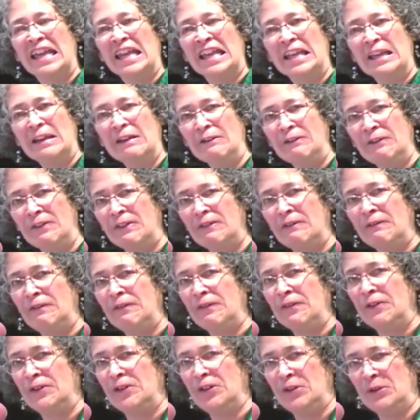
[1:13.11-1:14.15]
Even
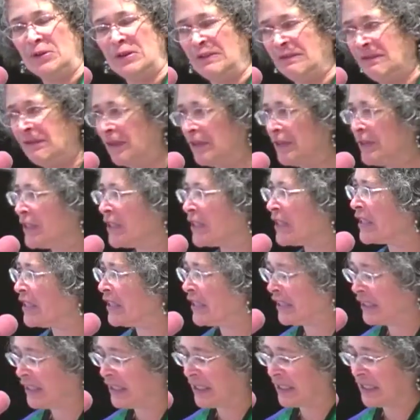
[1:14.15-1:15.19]
for
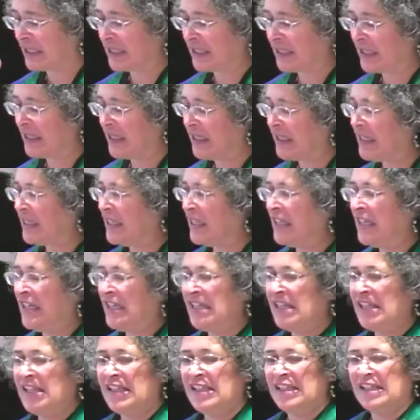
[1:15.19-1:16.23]
universalists,
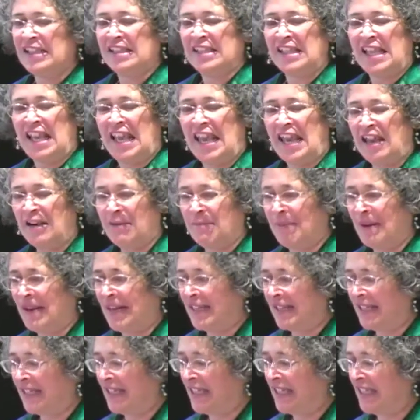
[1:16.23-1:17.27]
this
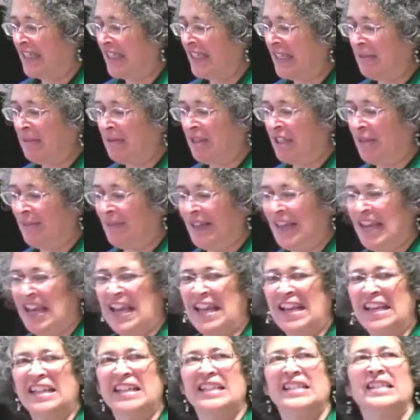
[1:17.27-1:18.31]
handbasket seems to be
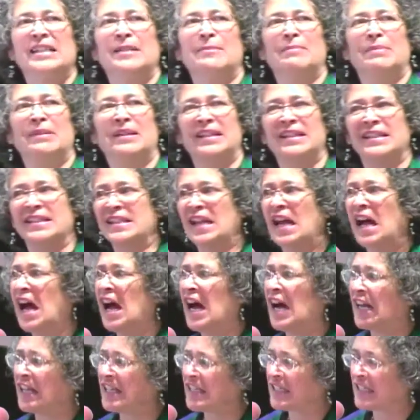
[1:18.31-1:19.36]
heading someplace
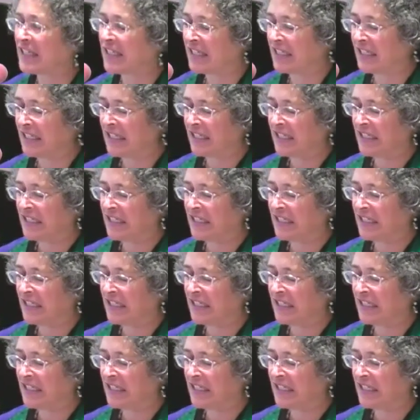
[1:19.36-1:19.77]
hot.